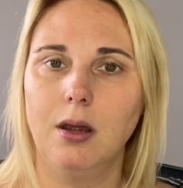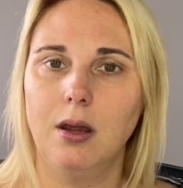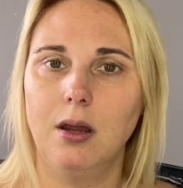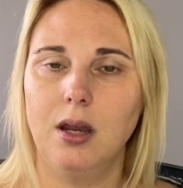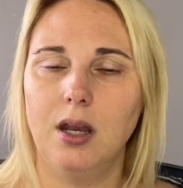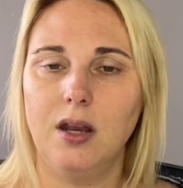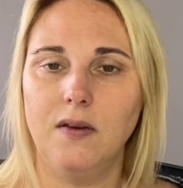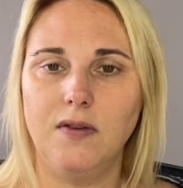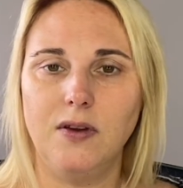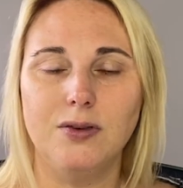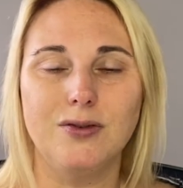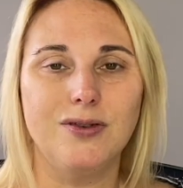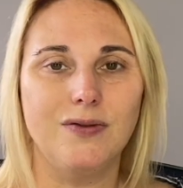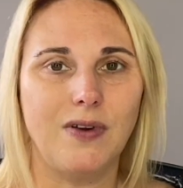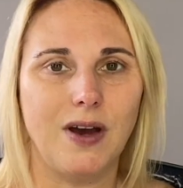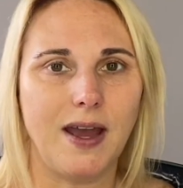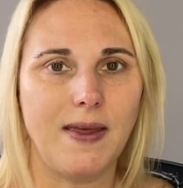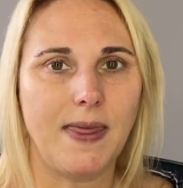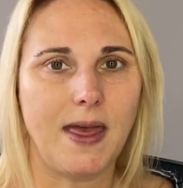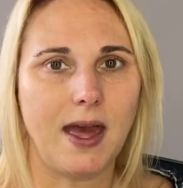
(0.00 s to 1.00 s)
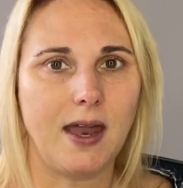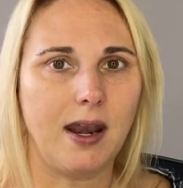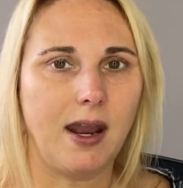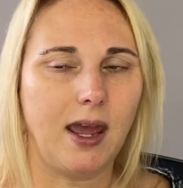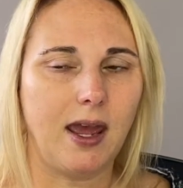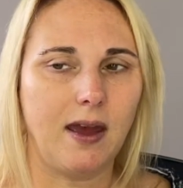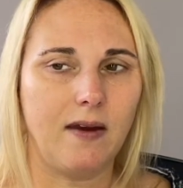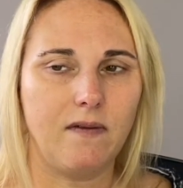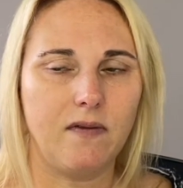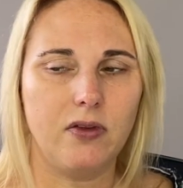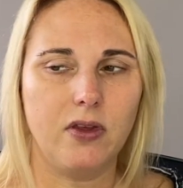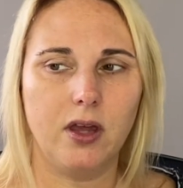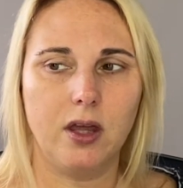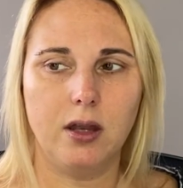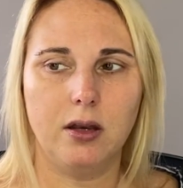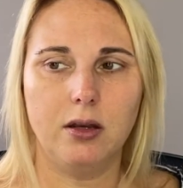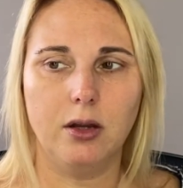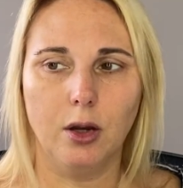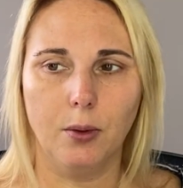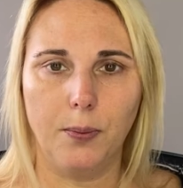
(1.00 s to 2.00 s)
And if you divide that in half,
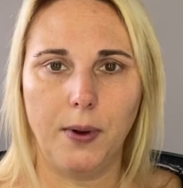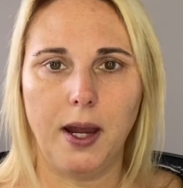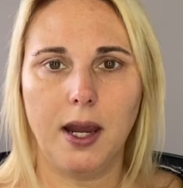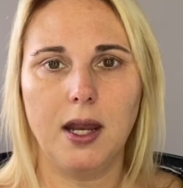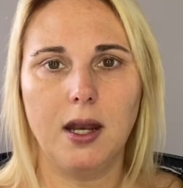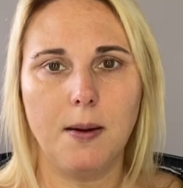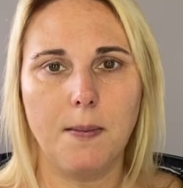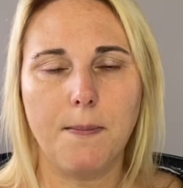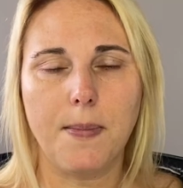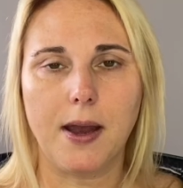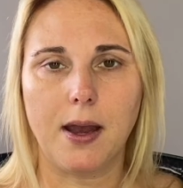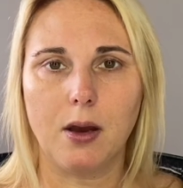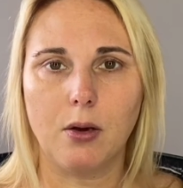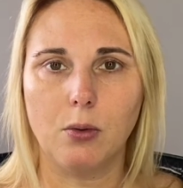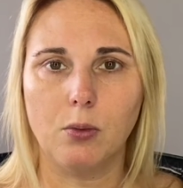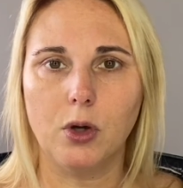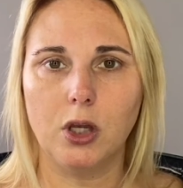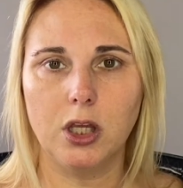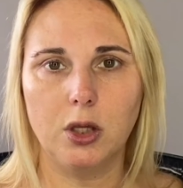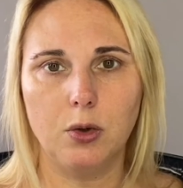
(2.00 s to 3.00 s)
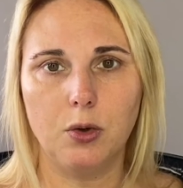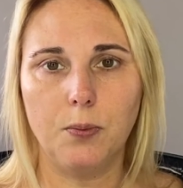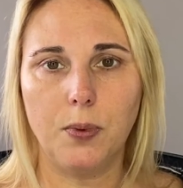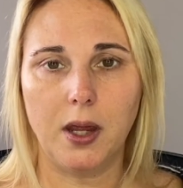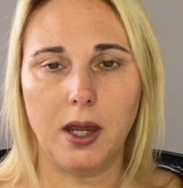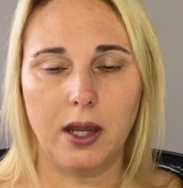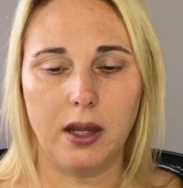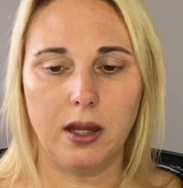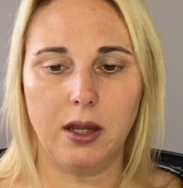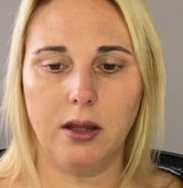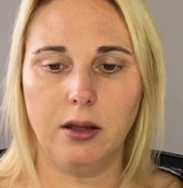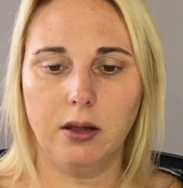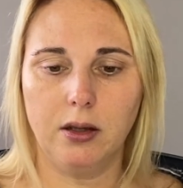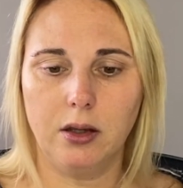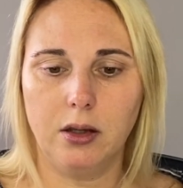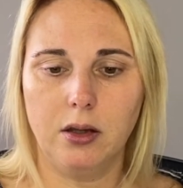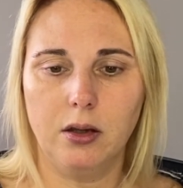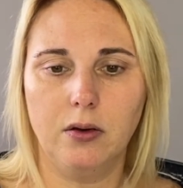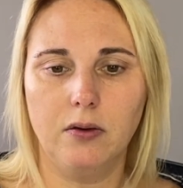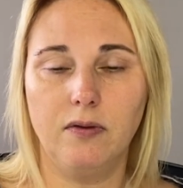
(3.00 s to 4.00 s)
then you're paying about what you'd pay
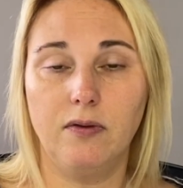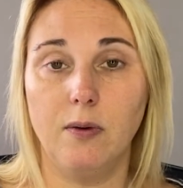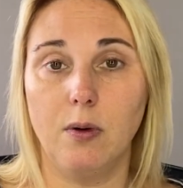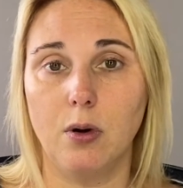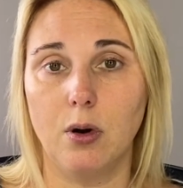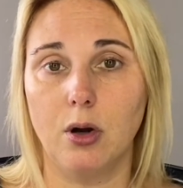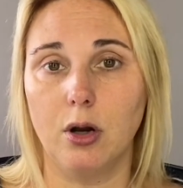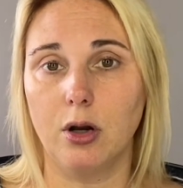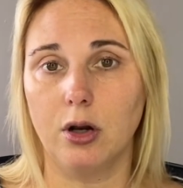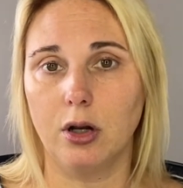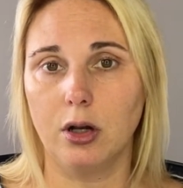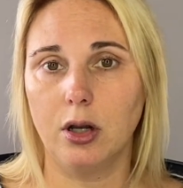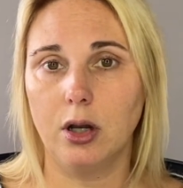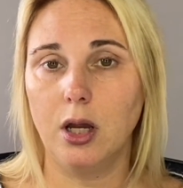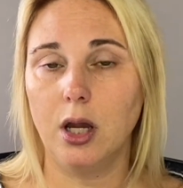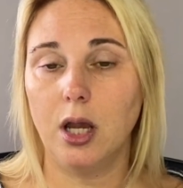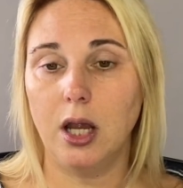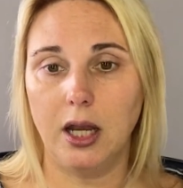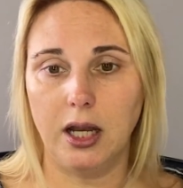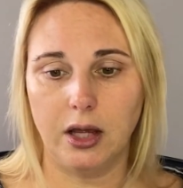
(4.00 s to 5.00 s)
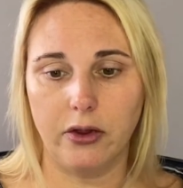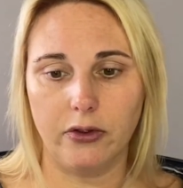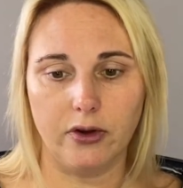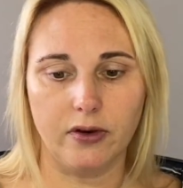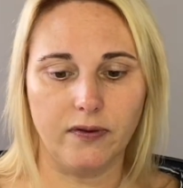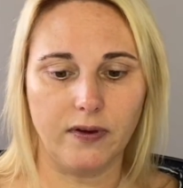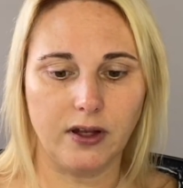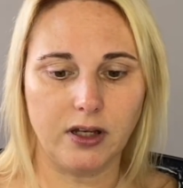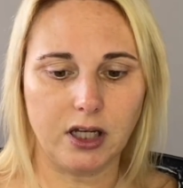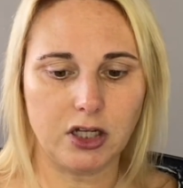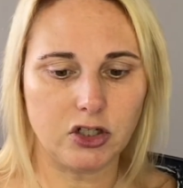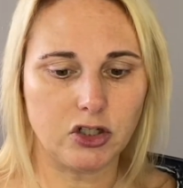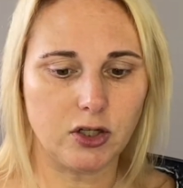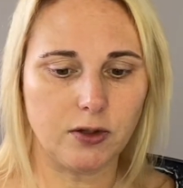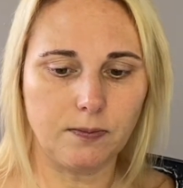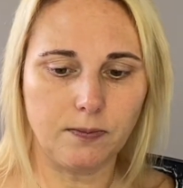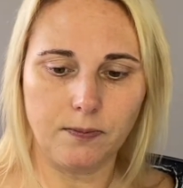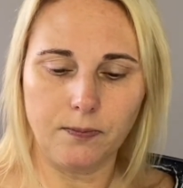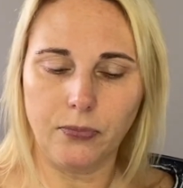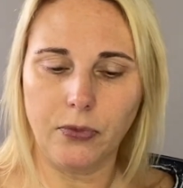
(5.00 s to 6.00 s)
for any other foundation.
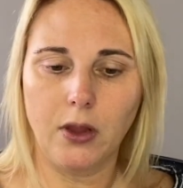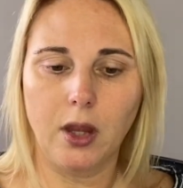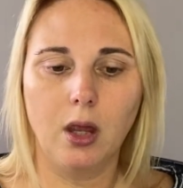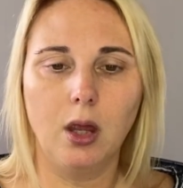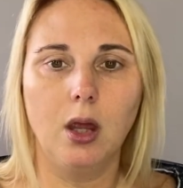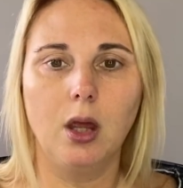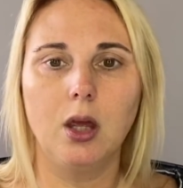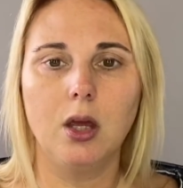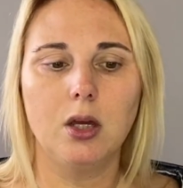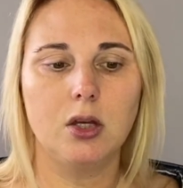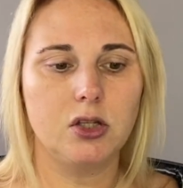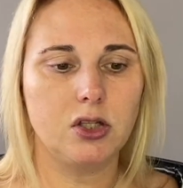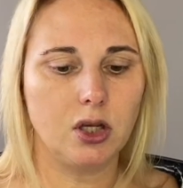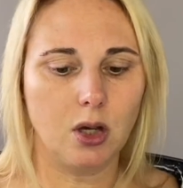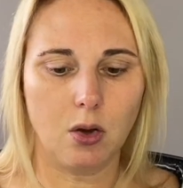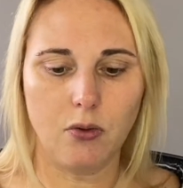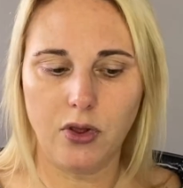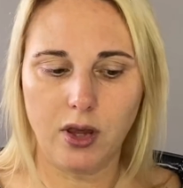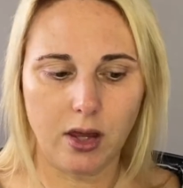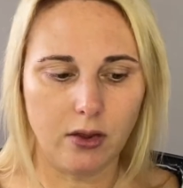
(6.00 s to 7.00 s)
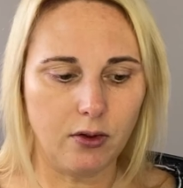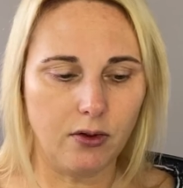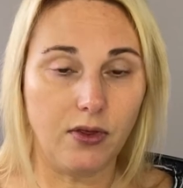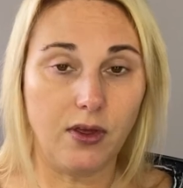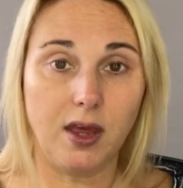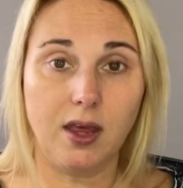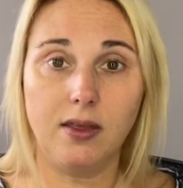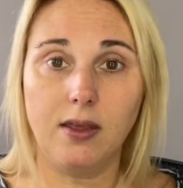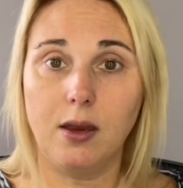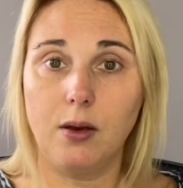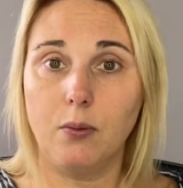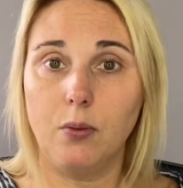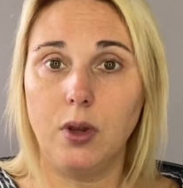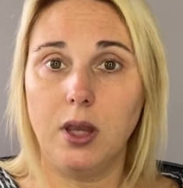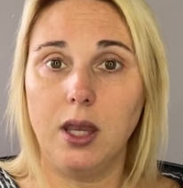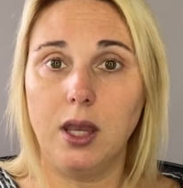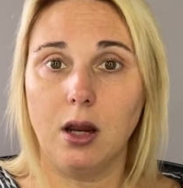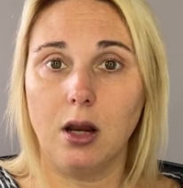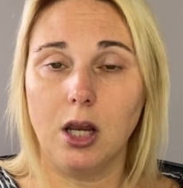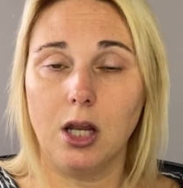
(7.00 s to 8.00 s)
So the other thing that
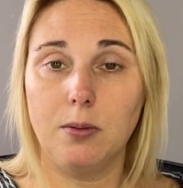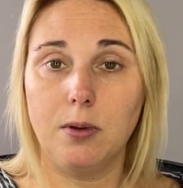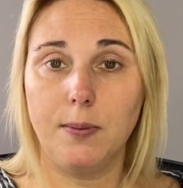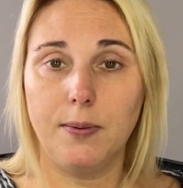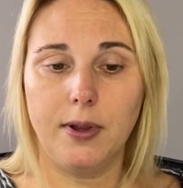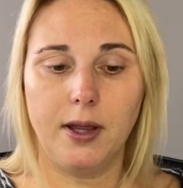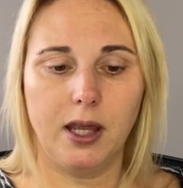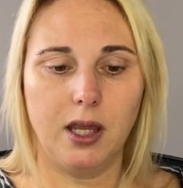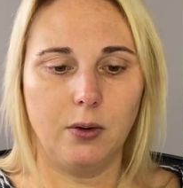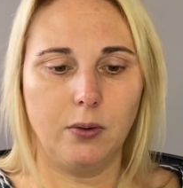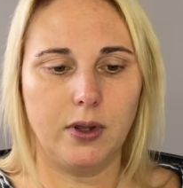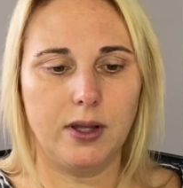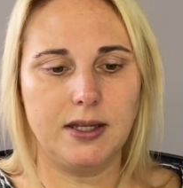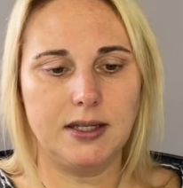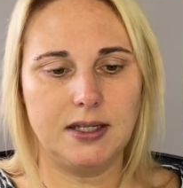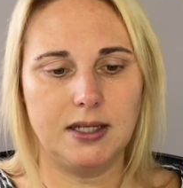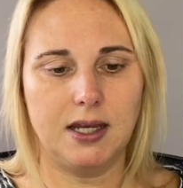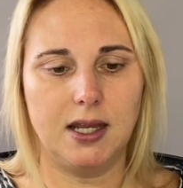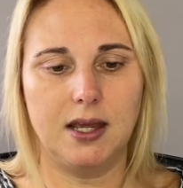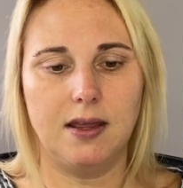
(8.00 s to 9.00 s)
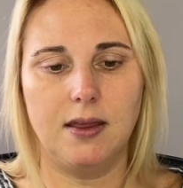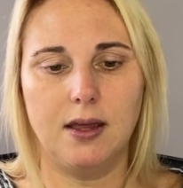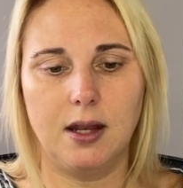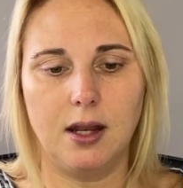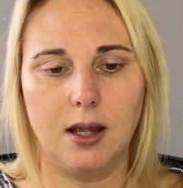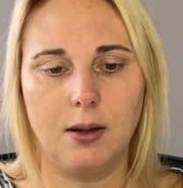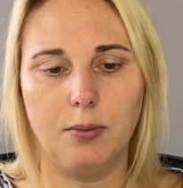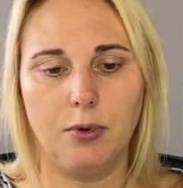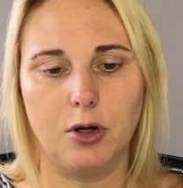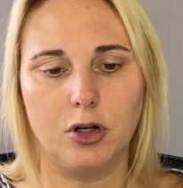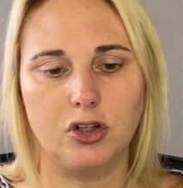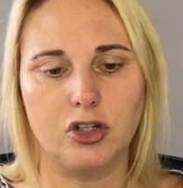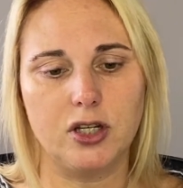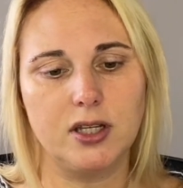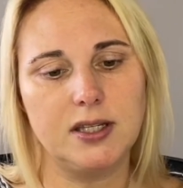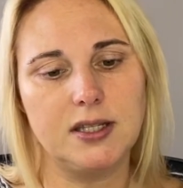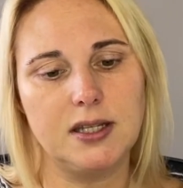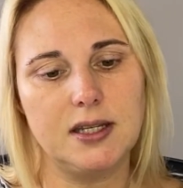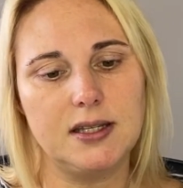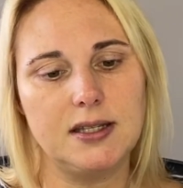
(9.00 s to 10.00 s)
we are going to be playing with today that I
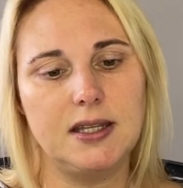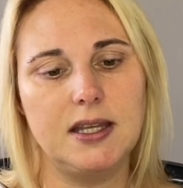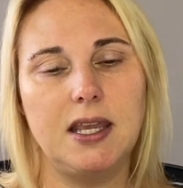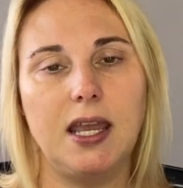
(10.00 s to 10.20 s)
purchased is the